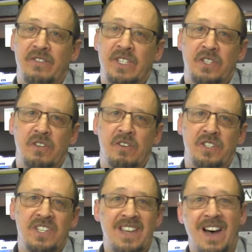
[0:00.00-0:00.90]
visitor
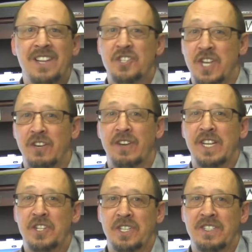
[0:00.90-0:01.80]
is not
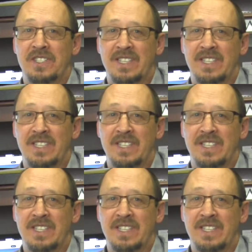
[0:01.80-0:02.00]
Generation